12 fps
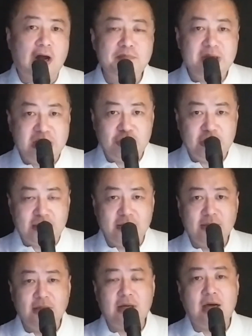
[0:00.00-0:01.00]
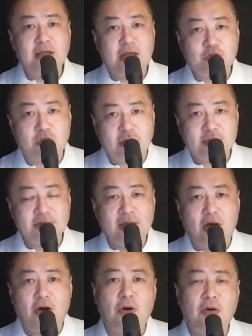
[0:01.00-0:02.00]
and PhD in electronics
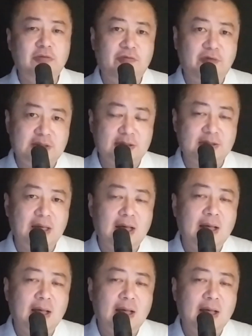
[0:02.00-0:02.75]
or in physics.